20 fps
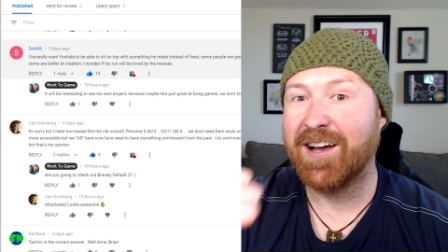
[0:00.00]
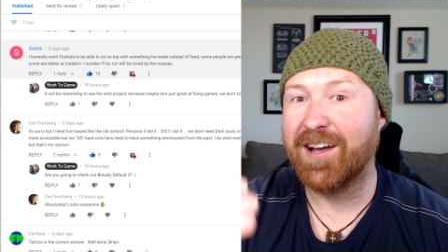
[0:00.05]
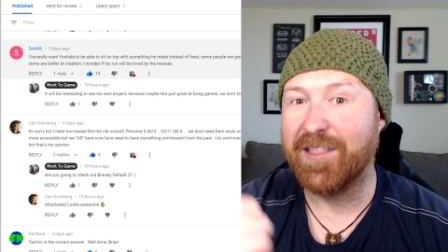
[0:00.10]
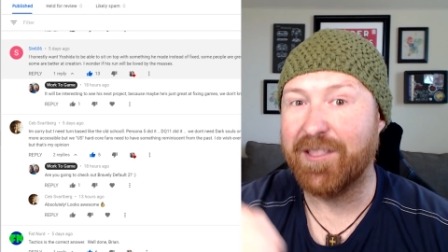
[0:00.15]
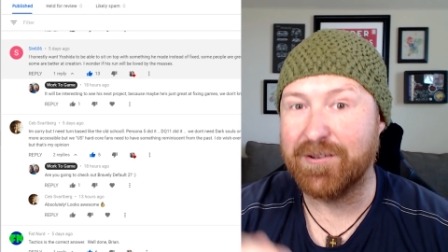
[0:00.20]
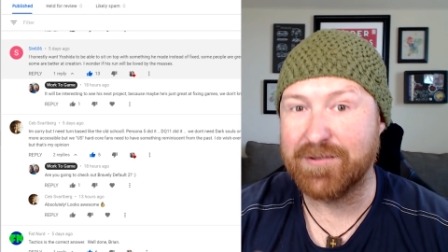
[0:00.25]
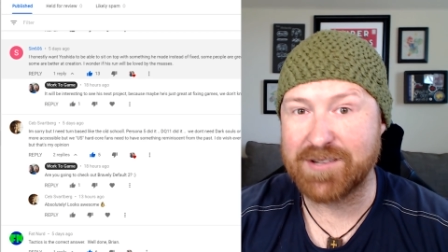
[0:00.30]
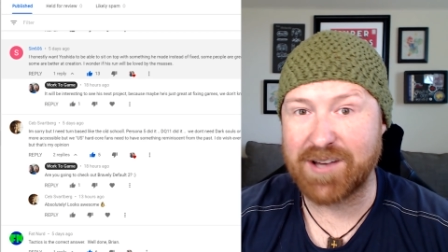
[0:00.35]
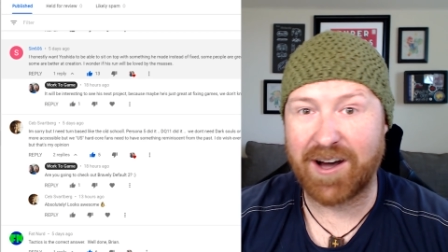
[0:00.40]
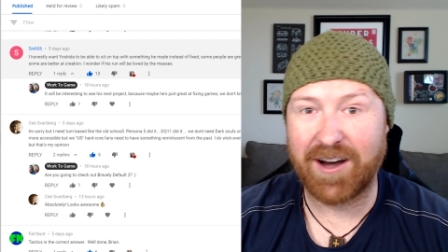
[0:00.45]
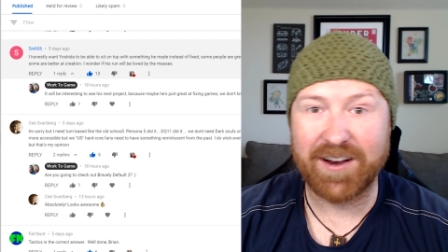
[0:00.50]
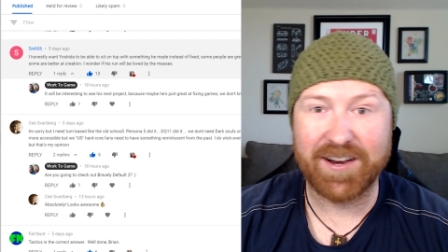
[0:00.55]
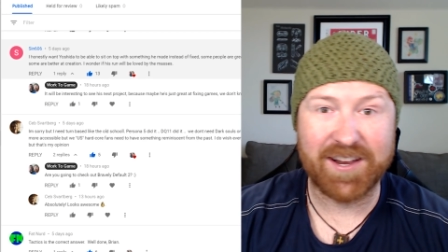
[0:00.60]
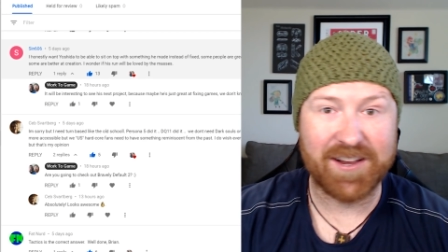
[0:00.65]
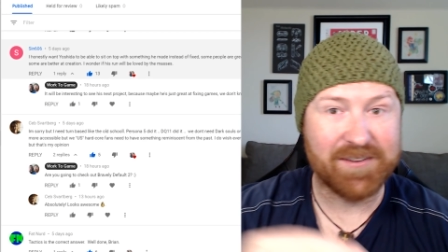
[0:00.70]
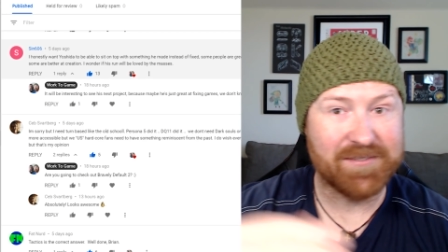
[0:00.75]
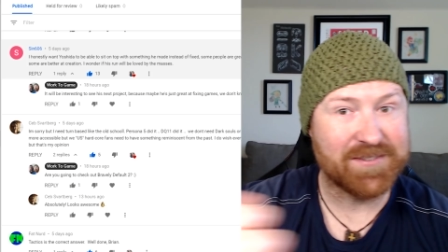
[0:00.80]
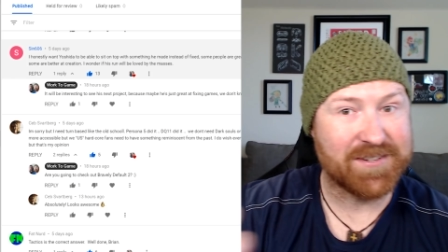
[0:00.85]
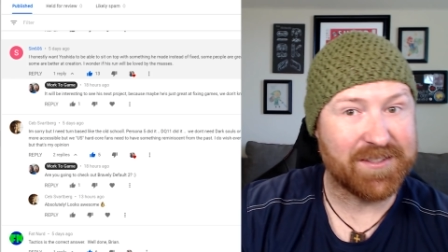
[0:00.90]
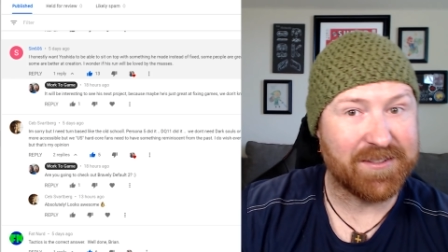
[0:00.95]
those odd
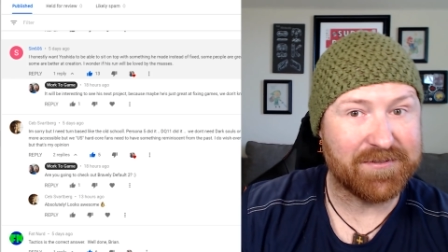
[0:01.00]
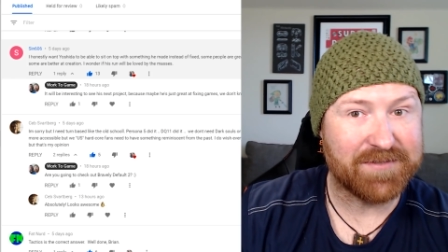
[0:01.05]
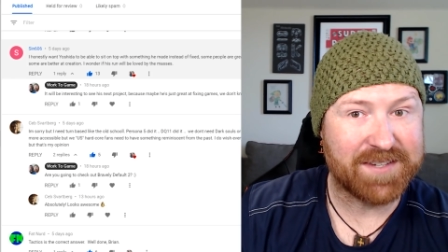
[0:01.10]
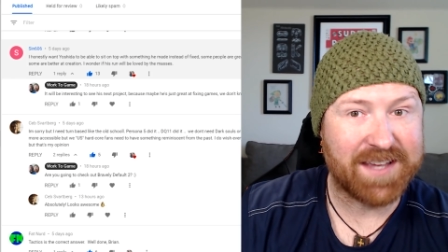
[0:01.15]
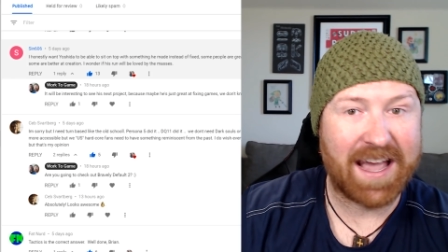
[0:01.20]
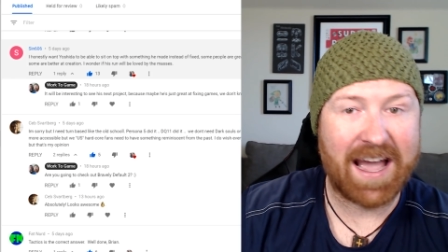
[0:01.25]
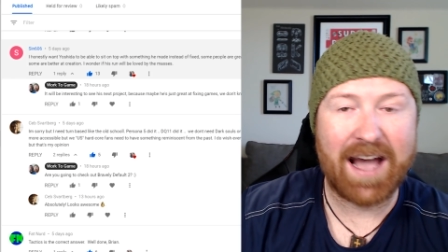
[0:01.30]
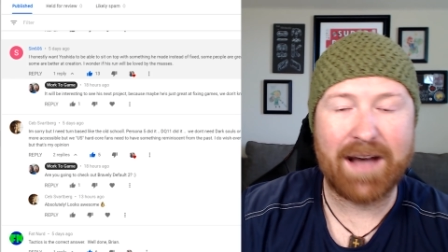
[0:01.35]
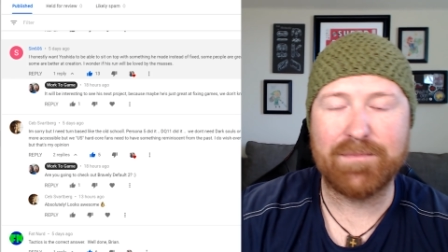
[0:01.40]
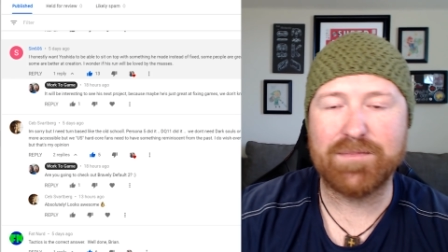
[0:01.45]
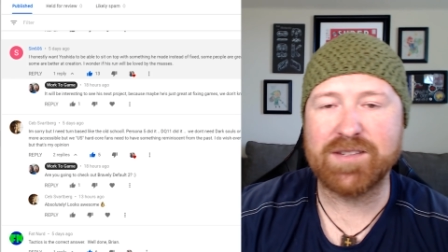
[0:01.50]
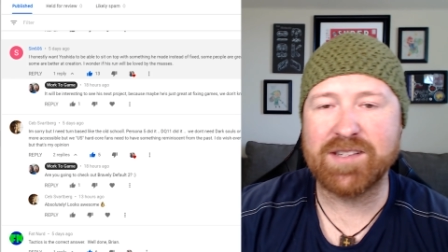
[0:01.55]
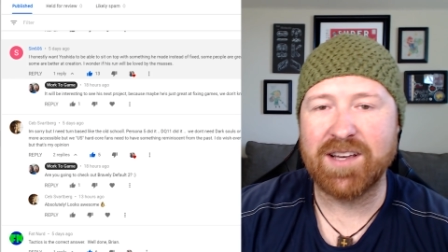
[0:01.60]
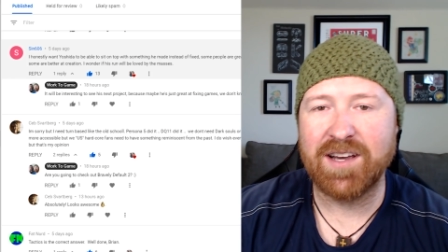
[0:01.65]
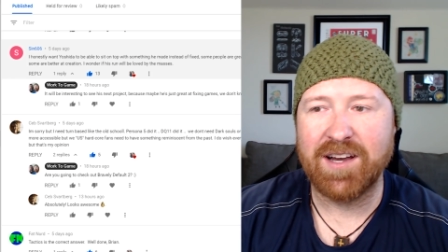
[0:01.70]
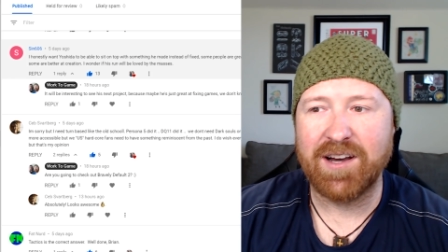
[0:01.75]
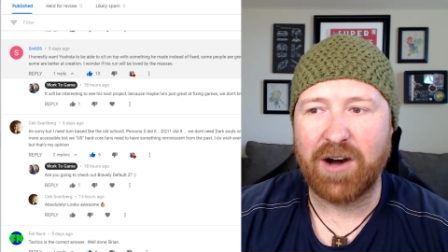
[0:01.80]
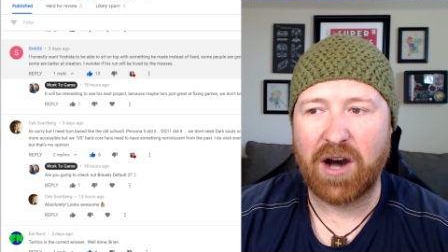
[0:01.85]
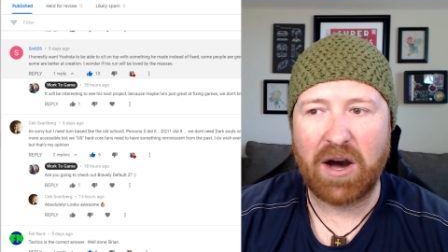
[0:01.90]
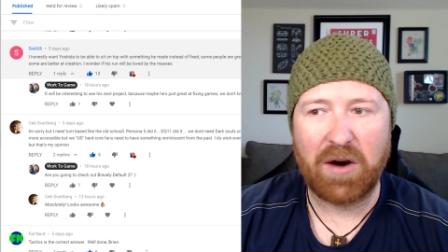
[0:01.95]
years and those gaps
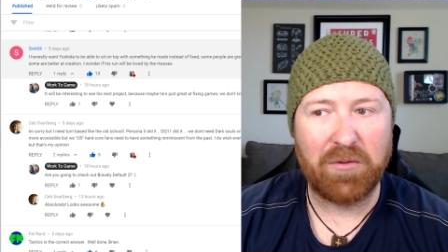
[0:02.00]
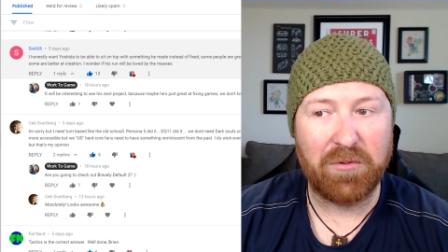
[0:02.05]
uh,